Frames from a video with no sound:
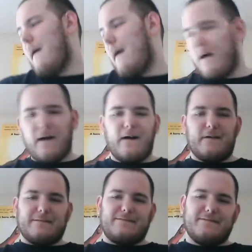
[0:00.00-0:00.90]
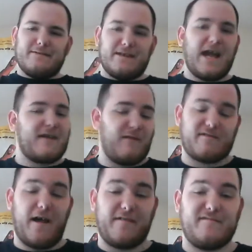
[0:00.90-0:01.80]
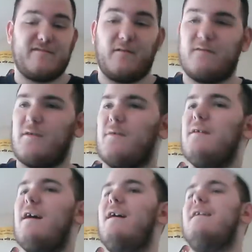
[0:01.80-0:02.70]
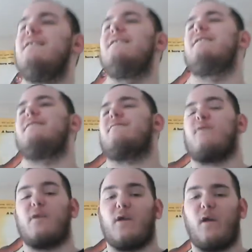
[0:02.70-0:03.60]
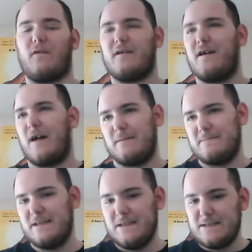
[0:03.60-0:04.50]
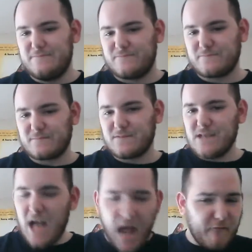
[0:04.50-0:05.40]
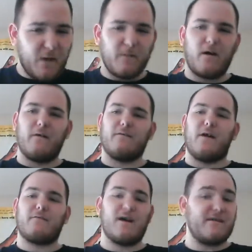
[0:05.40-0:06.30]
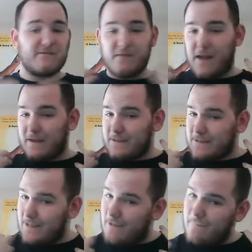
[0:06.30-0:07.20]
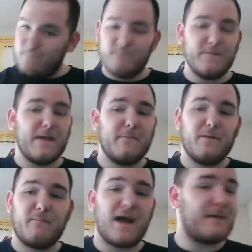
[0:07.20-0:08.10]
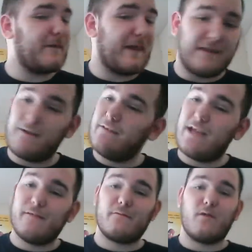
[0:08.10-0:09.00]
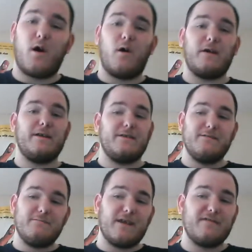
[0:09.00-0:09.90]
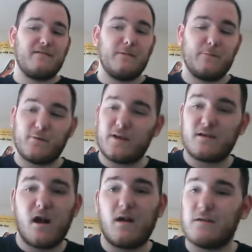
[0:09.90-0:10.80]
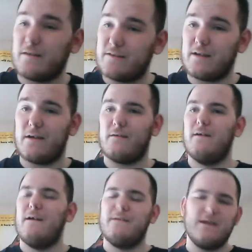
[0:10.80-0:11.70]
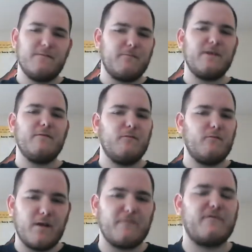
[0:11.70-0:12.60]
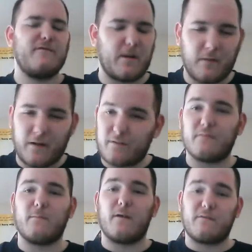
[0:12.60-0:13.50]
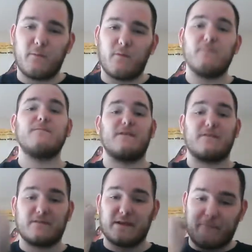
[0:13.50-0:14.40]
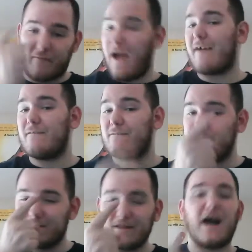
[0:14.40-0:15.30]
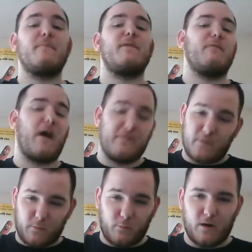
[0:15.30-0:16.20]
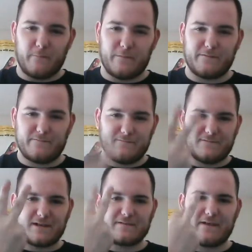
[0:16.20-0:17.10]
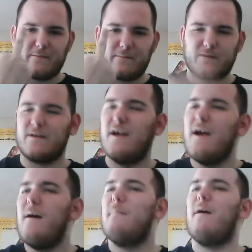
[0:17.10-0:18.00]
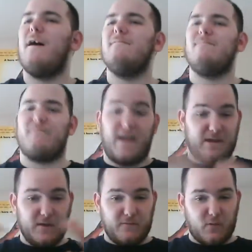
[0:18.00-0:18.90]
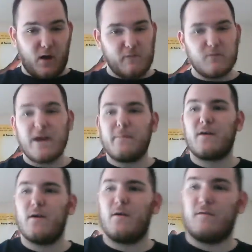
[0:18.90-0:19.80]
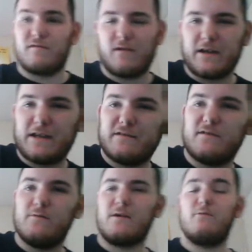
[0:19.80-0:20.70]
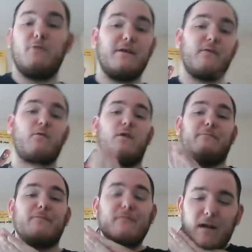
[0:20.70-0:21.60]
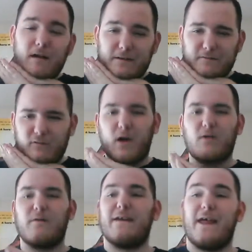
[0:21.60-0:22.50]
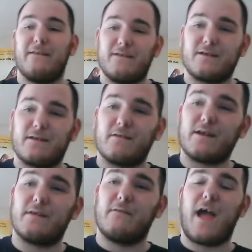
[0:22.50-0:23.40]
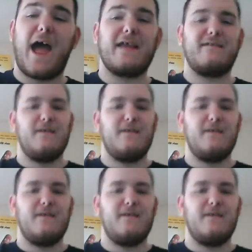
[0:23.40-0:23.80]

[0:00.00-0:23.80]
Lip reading: I can watch action shows too. For adults. I've been along though. Kind of Greg, name in fact, but they did the game for all, and it managed to be pretty solid, you know. Even with Telecom and Barstable, theoretically. That, you know, I played Live number one, but fuck that. But thank you for all the great episodes, which I'll get into, including the one very strong way to end the game. And that